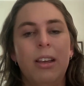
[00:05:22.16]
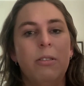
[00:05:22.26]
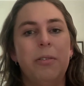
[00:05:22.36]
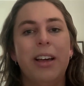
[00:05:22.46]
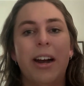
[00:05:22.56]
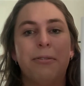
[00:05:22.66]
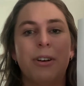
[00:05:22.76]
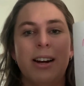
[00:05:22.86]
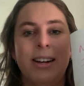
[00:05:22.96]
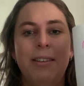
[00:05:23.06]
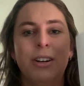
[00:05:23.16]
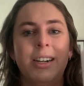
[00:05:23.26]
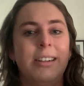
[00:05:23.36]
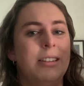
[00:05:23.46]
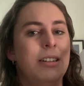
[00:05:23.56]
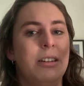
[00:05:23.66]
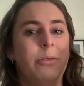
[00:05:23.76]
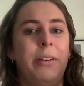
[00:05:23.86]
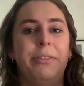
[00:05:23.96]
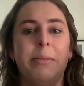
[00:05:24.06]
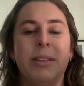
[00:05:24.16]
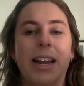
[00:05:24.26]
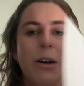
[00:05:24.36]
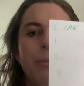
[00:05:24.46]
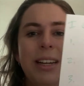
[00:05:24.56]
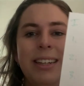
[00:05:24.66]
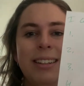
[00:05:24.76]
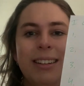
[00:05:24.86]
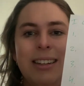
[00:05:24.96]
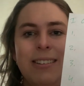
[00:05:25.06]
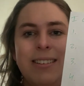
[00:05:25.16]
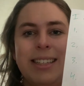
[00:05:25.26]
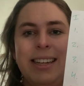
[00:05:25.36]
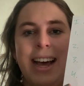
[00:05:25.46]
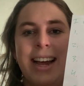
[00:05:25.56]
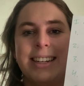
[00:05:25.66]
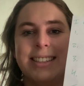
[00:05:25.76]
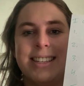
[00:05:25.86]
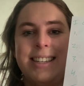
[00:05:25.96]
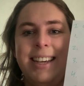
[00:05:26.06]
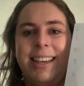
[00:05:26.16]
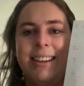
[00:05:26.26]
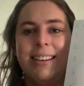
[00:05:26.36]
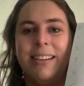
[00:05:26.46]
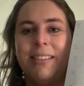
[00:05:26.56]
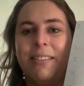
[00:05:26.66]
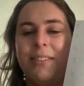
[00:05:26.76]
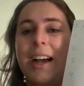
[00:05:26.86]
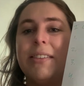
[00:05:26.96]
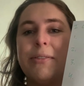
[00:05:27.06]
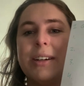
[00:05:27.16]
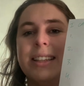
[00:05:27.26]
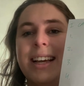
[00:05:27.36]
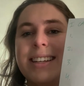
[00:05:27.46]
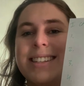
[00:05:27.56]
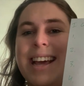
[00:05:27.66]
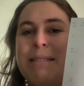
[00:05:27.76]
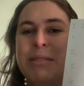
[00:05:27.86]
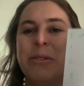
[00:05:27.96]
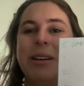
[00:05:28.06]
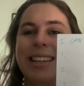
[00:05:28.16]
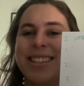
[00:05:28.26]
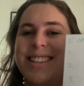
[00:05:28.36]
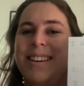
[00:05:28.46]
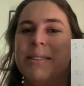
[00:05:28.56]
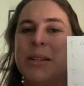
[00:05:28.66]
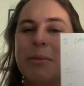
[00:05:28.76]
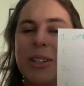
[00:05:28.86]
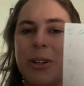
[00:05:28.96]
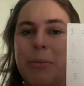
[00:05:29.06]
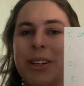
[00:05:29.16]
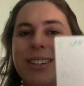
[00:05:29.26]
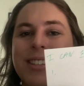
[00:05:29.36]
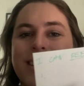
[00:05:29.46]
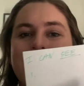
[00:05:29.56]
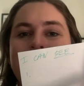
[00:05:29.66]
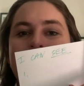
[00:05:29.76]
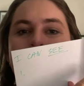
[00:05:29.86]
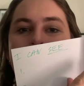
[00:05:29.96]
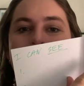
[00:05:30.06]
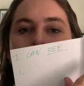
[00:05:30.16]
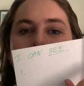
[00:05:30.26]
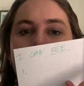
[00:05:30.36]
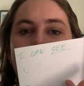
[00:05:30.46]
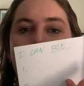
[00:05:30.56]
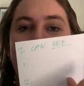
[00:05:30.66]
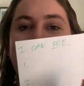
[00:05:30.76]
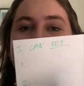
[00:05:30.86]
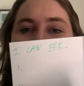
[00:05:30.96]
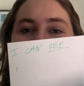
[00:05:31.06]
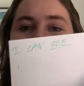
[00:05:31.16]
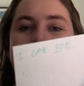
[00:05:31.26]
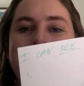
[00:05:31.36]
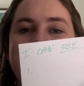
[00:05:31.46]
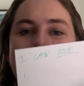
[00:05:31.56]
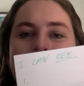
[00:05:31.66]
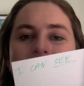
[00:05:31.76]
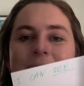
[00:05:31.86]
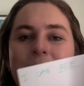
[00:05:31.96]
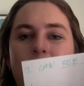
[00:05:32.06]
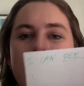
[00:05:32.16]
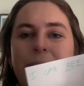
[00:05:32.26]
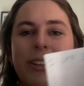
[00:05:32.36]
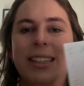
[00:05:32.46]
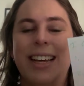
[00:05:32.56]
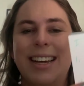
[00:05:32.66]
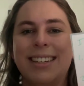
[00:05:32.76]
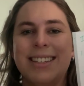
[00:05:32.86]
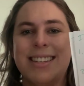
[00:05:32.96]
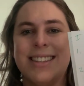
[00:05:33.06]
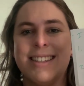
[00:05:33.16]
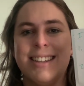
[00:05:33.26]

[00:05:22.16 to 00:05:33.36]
we've got our front cover. We flip that open. You see I can see, 5 different things named that we can see with some descriptors. I can touch, 4 different things.